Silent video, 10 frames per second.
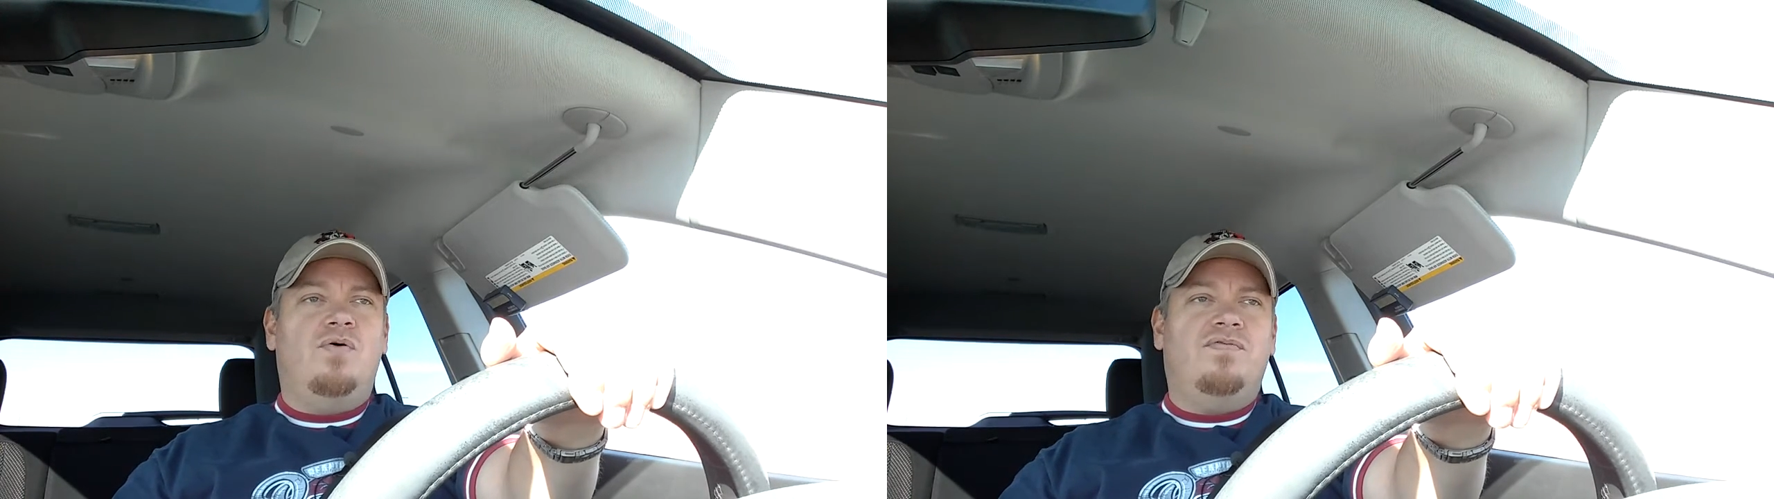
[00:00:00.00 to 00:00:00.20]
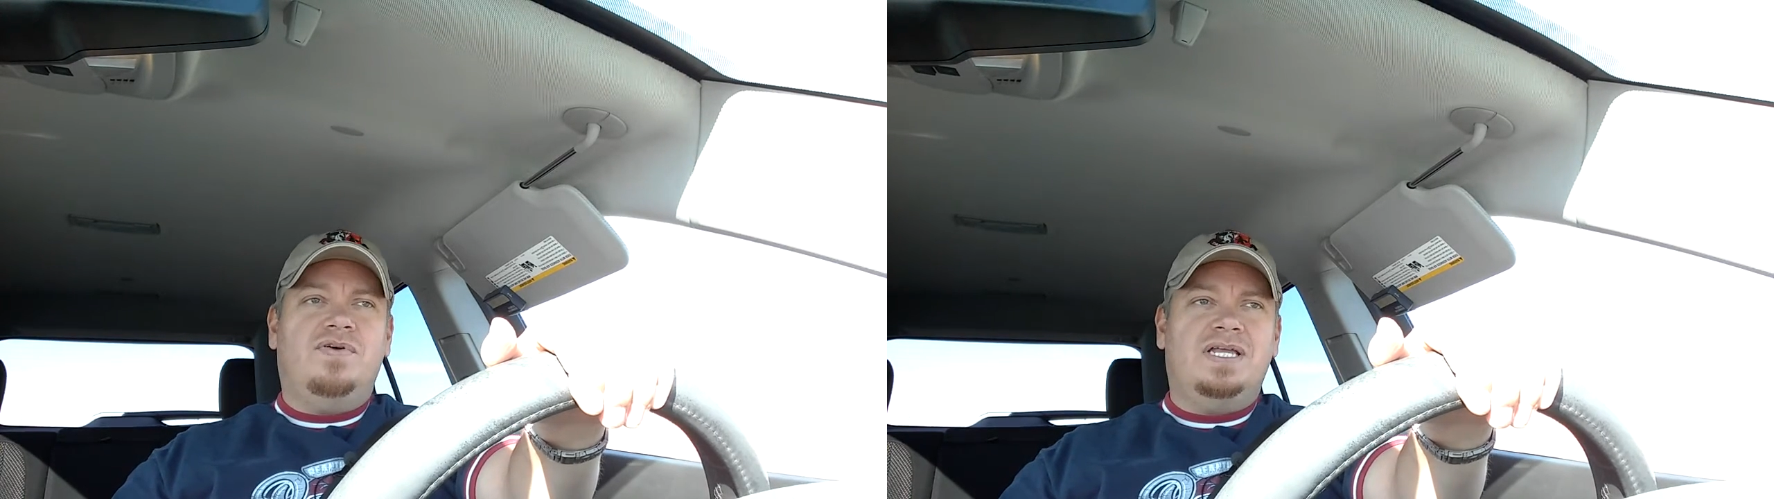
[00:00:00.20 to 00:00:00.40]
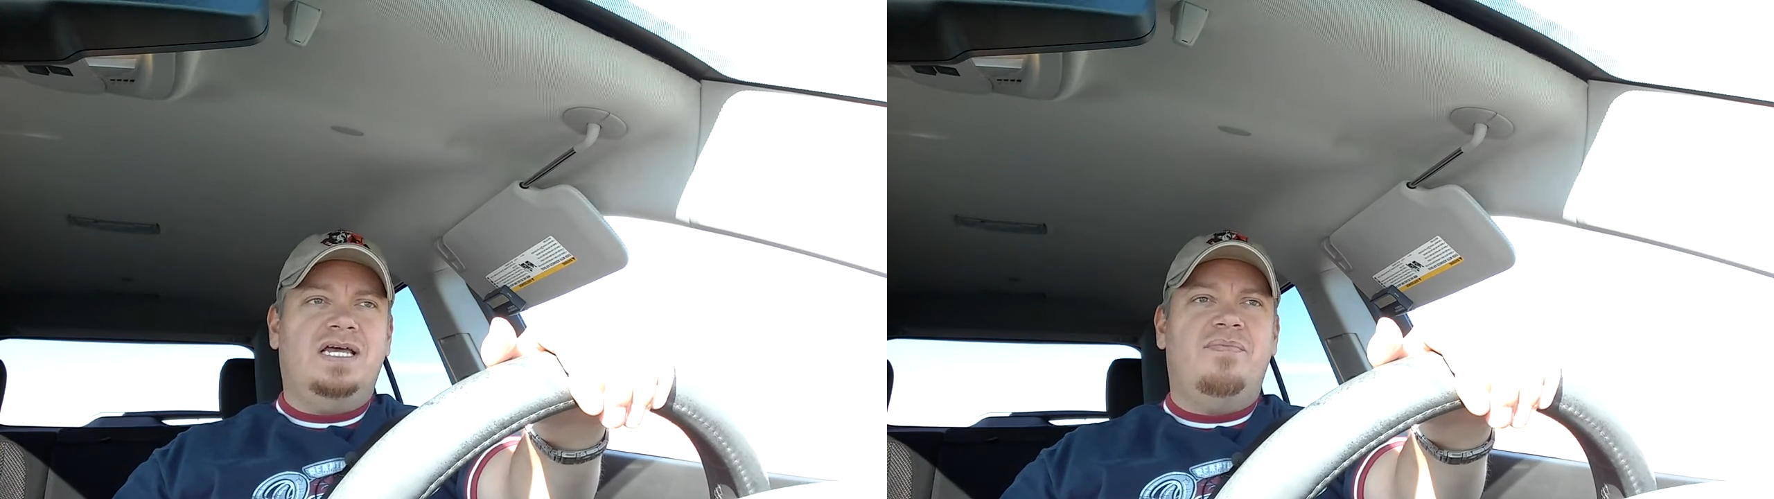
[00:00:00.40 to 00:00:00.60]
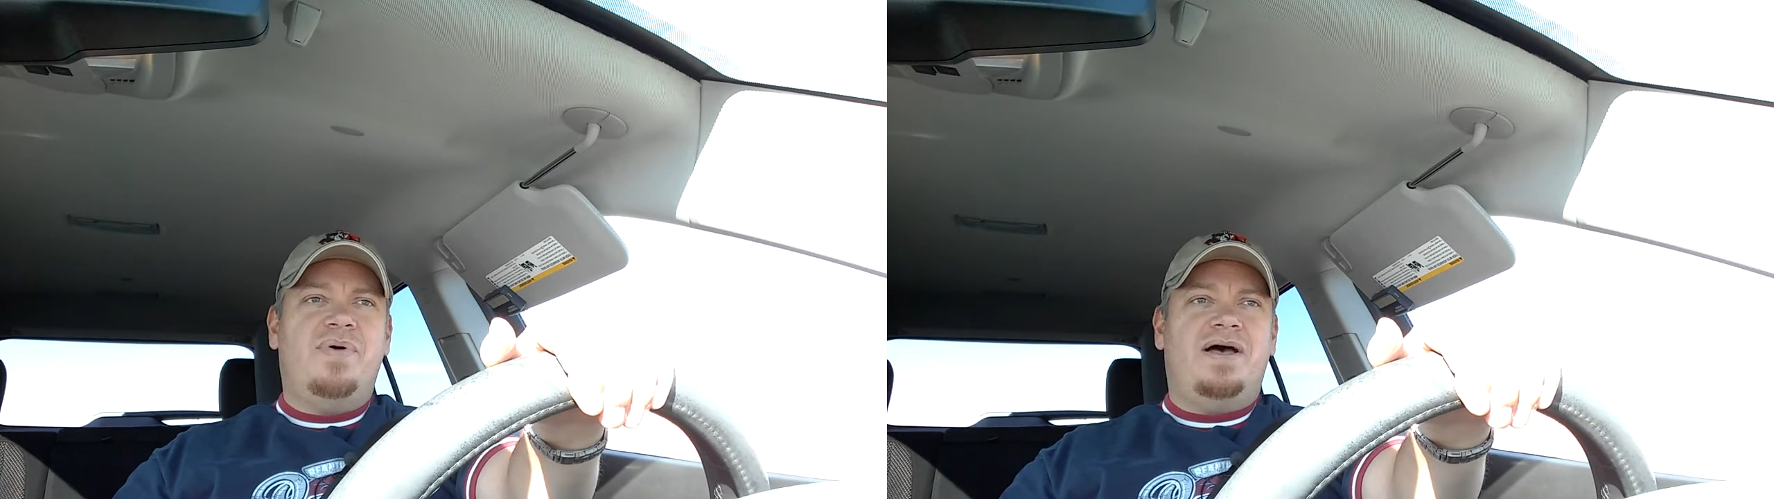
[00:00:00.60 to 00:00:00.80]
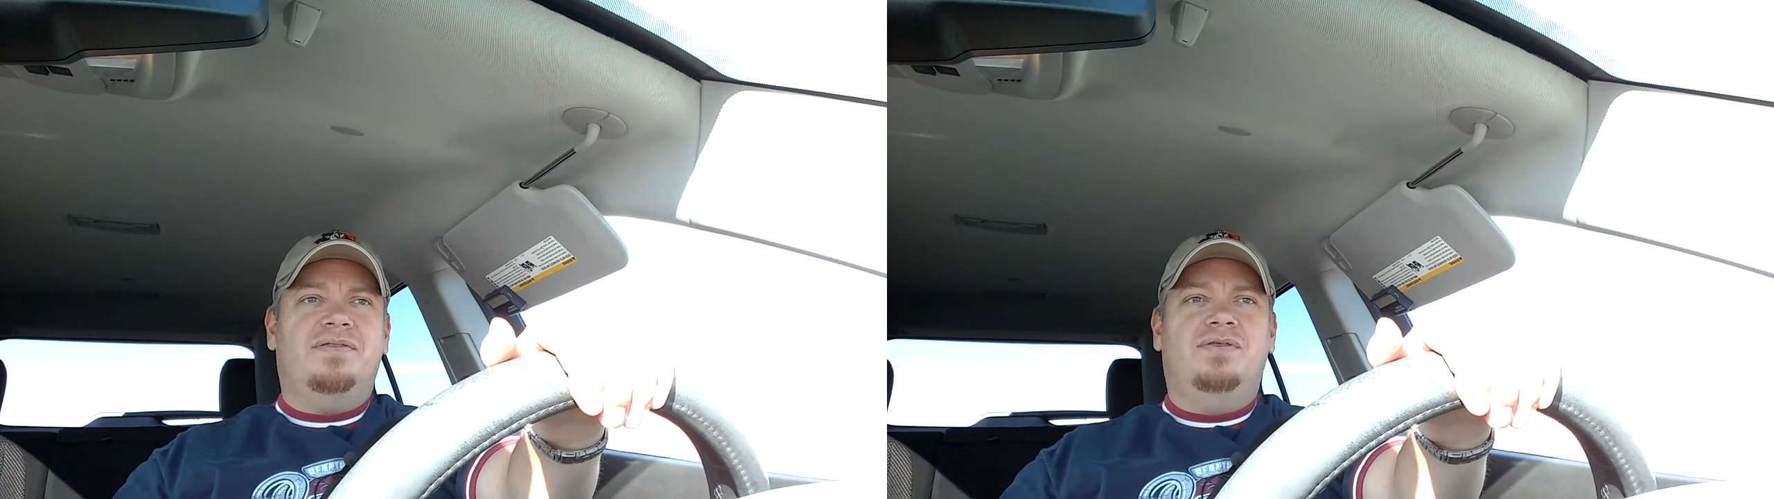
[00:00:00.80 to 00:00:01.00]
Don't forget
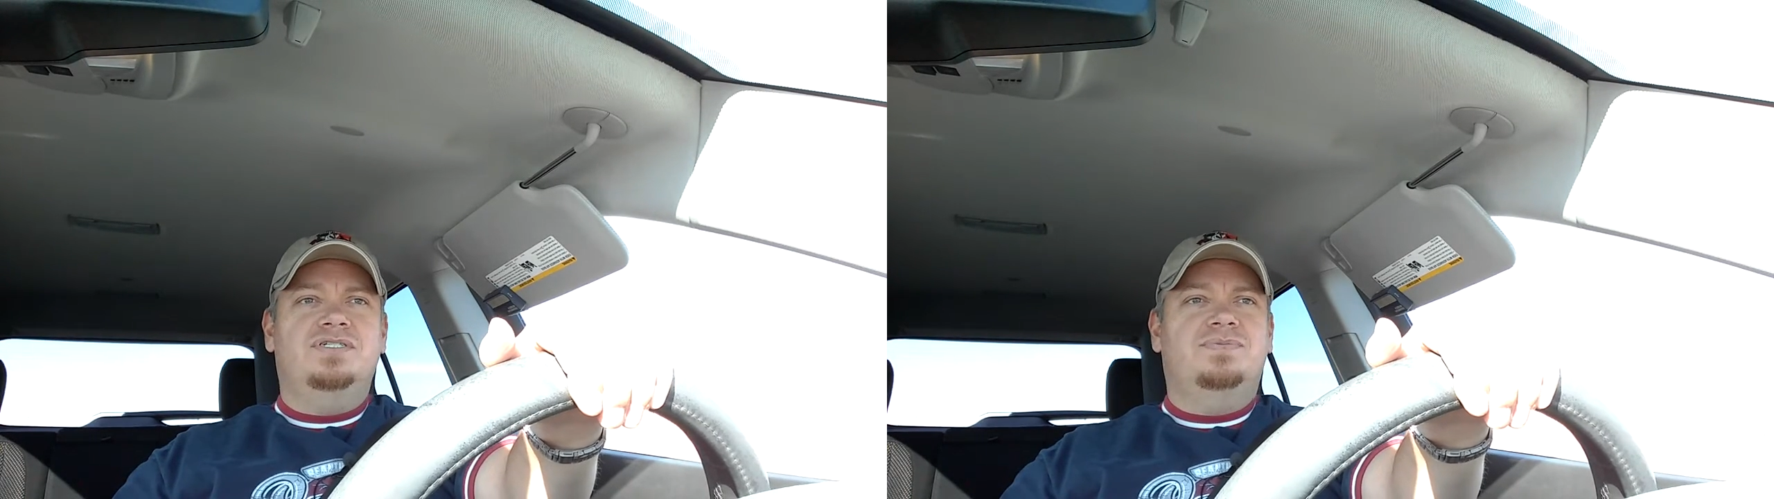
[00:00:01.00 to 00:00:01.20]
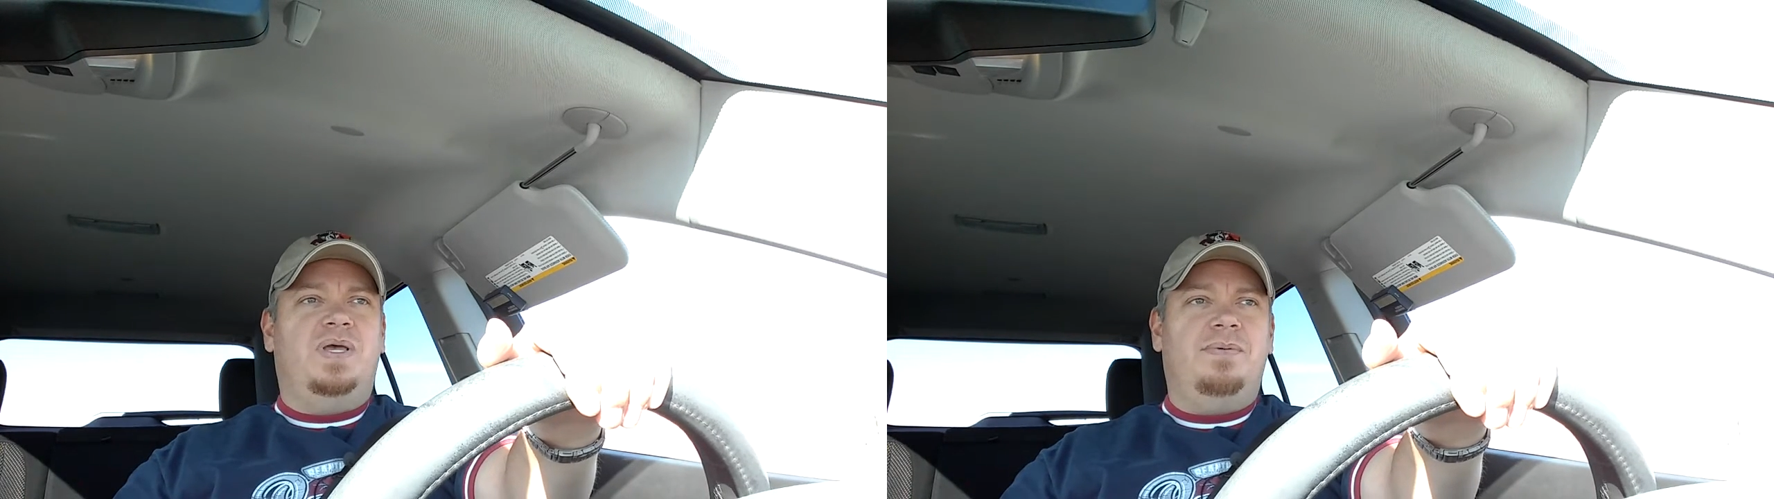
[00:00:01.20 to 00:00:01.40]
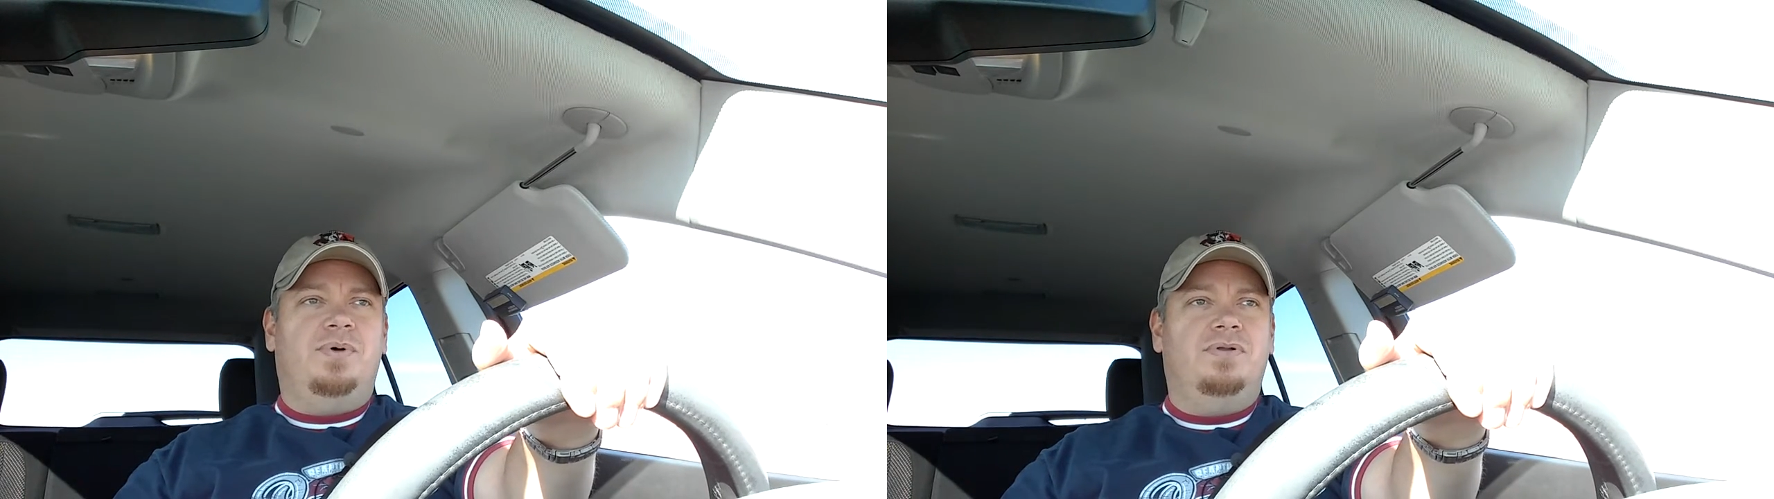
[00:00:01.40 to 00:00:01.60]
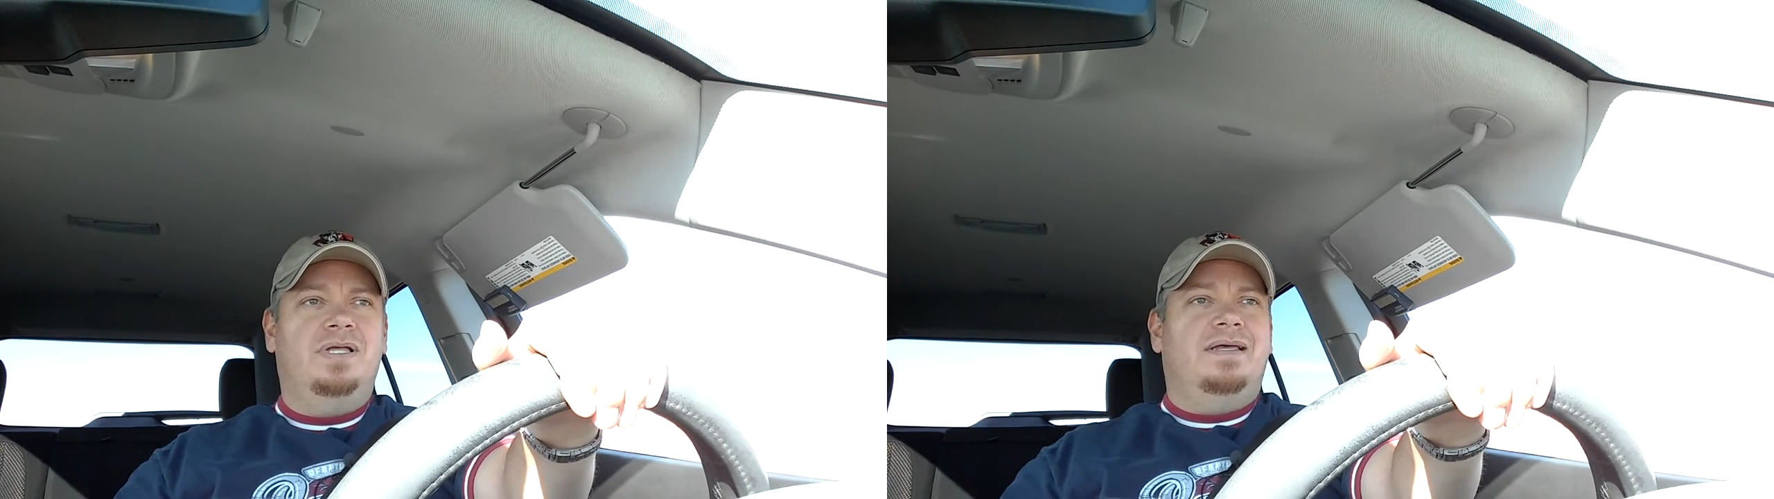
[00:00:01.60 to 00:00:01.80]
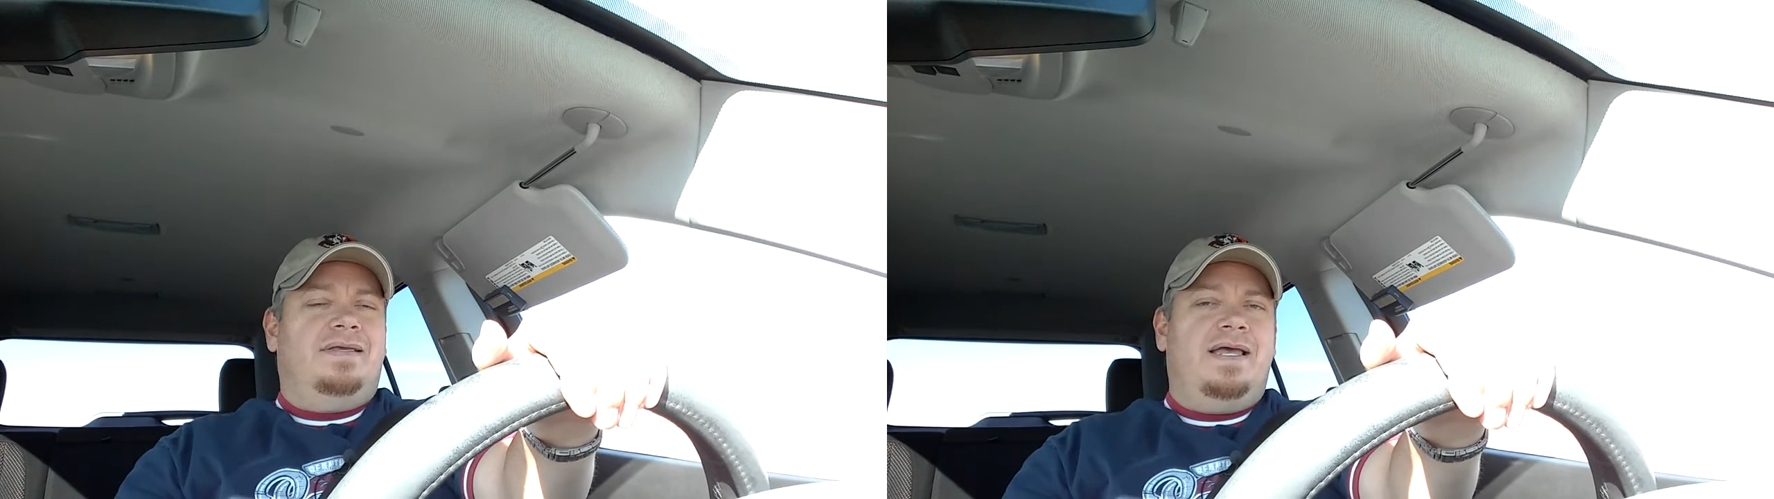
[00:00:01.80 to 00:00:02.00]
about those people.